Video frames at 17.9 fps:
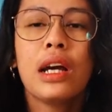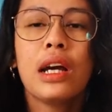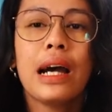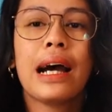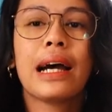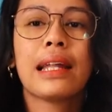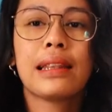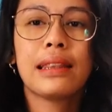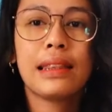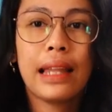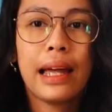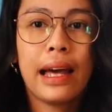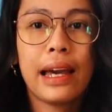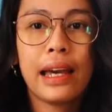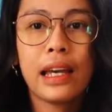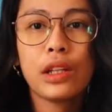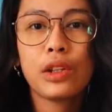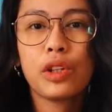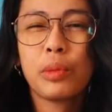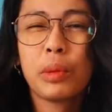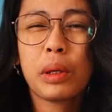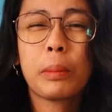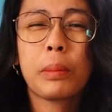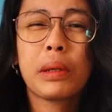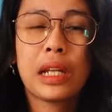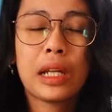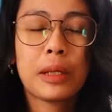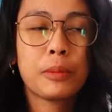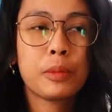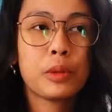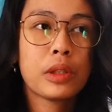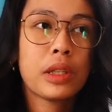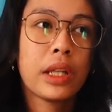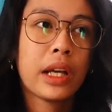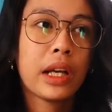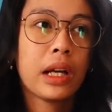at night or maybe like
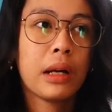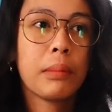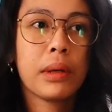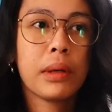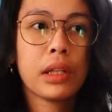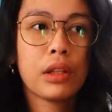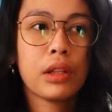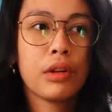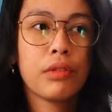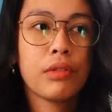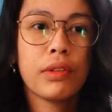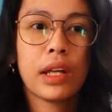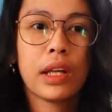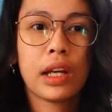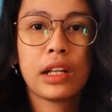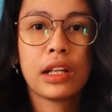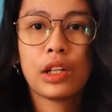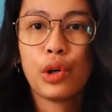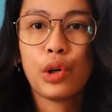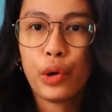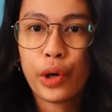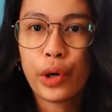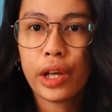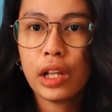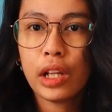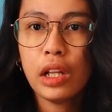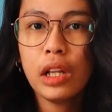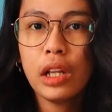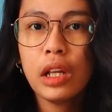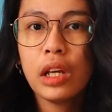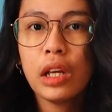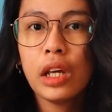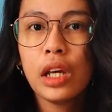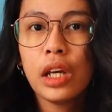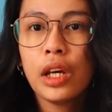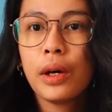put like a bit of like an oil,
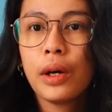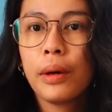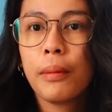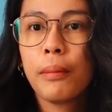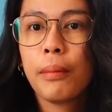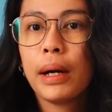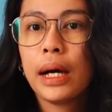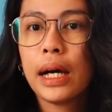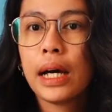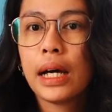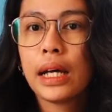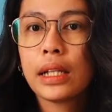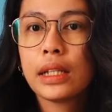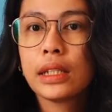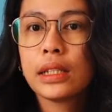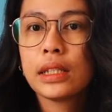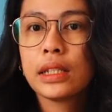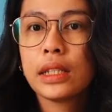but